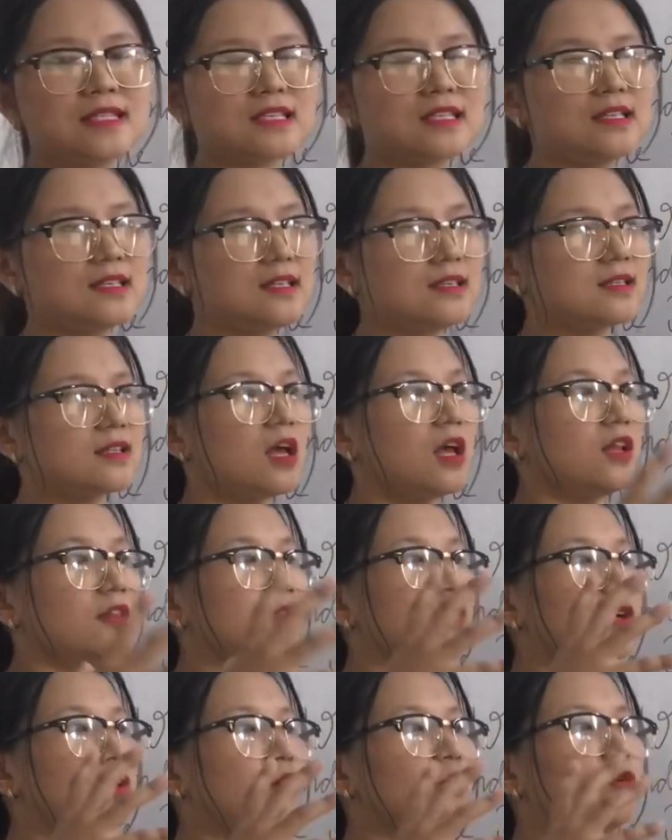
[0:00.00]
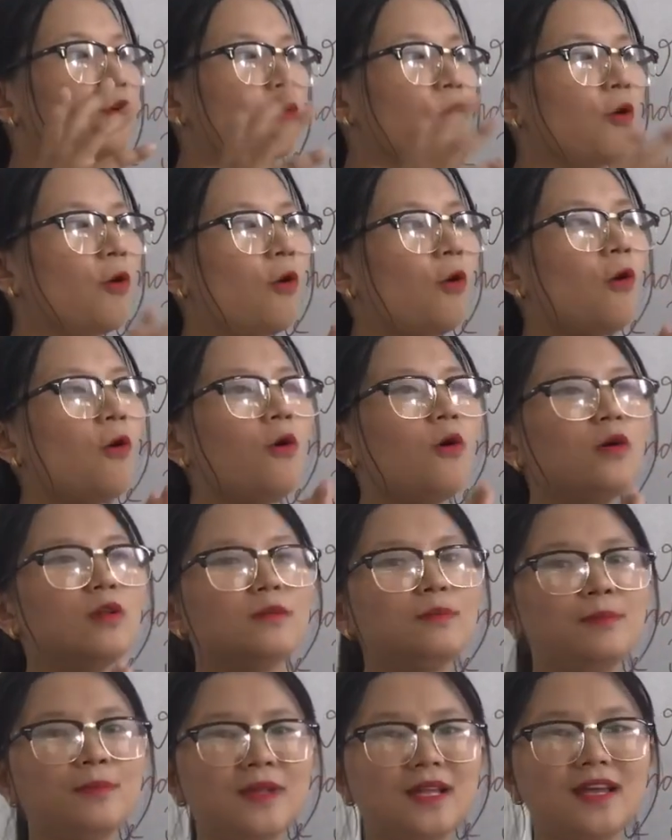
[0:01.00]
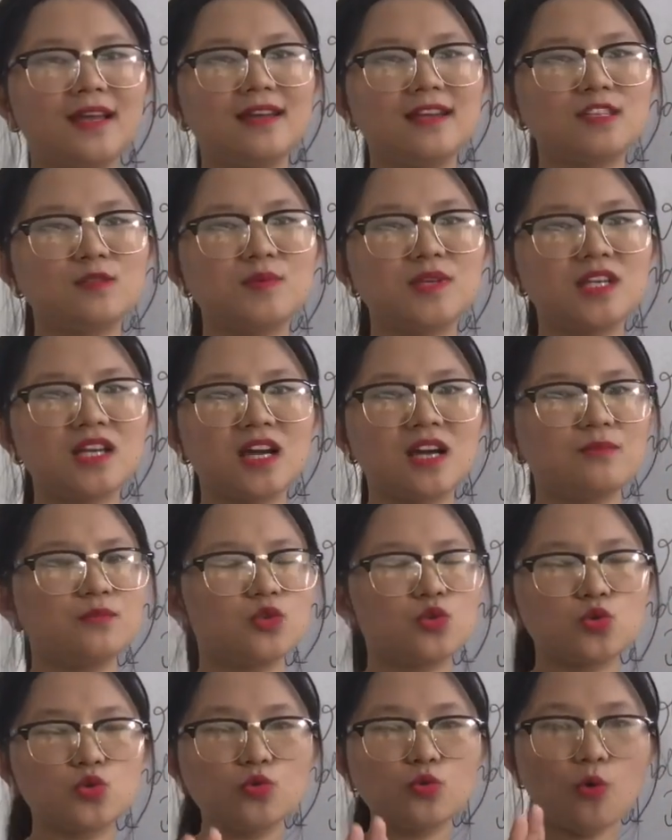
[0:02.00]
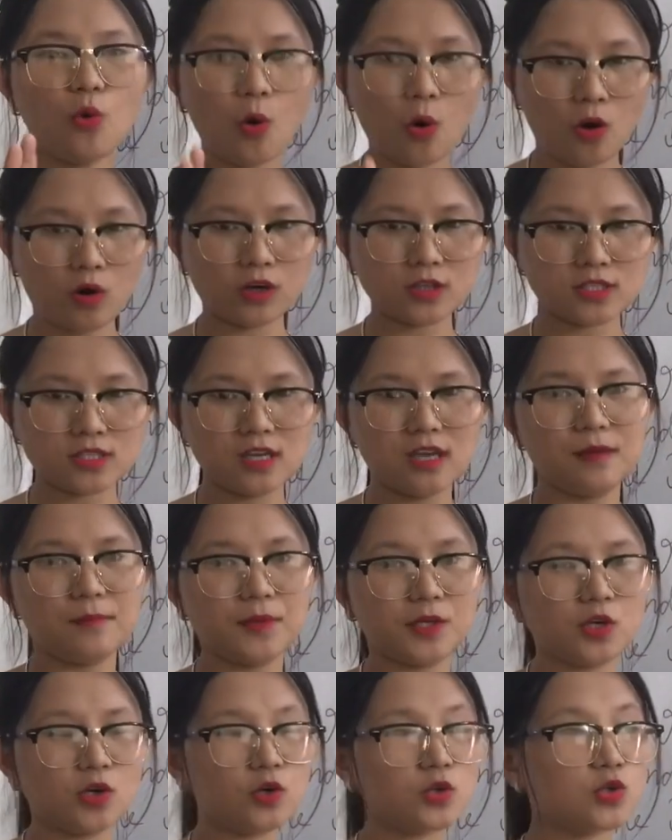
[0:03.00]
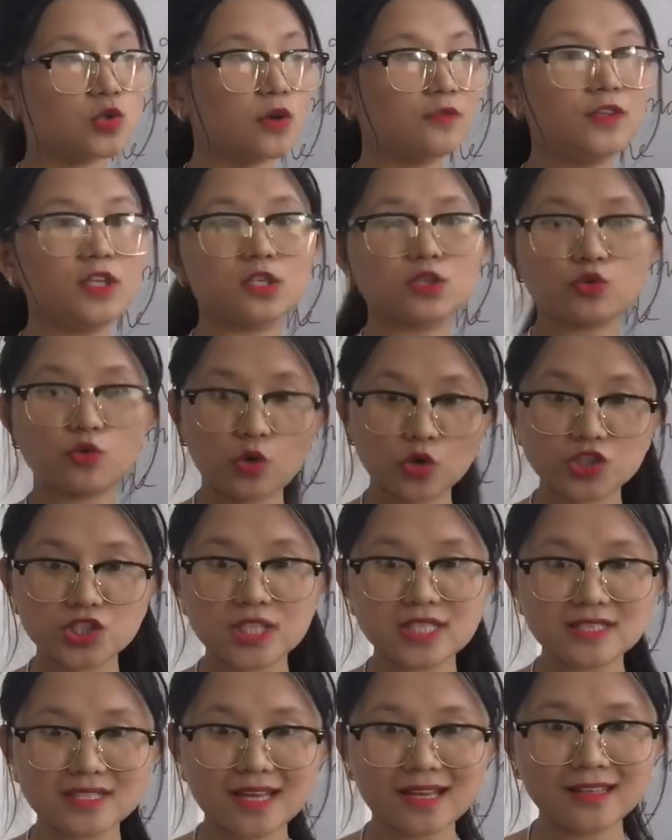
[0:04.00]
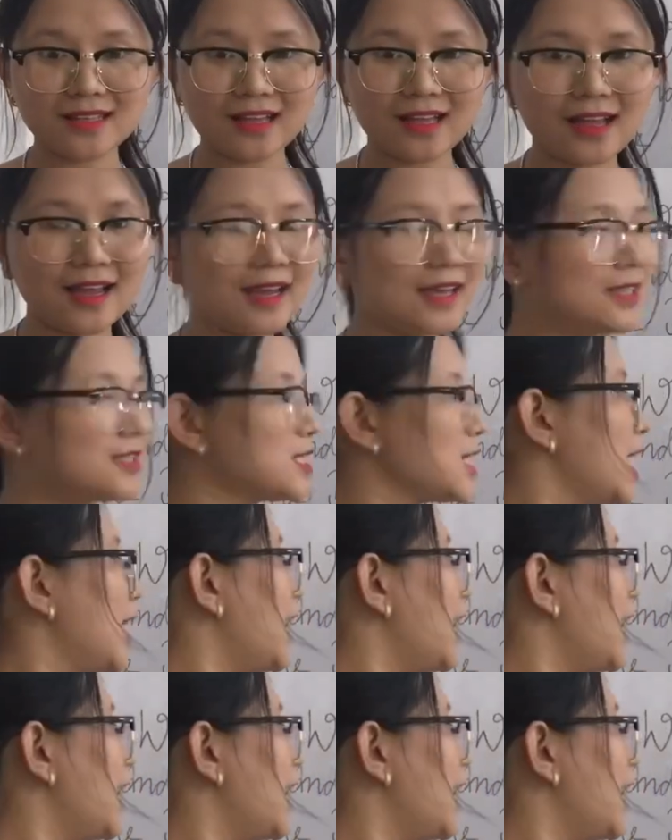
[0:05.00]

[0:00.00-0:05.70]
is the whole place becomes too hot because of the scorching sunlight.